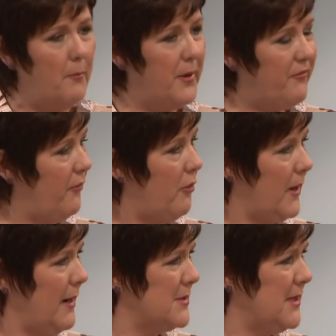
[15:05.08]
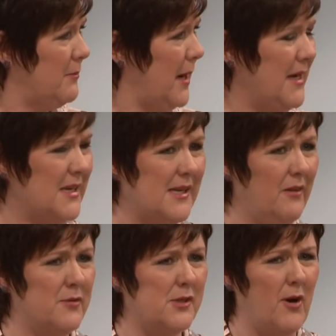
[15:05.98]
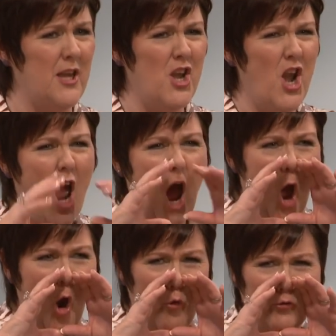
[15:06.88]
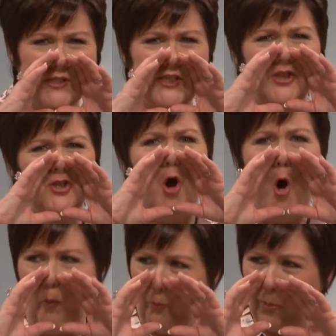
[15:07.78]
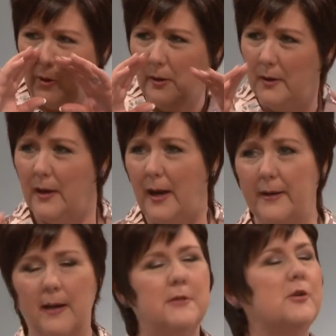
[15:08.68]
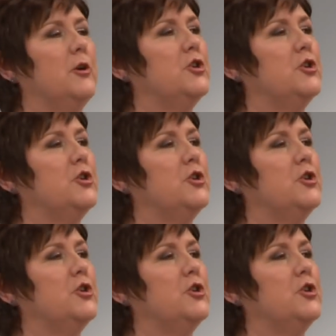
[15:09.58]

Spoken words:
before I was ill, my inner self was going, no, stop! And I was going,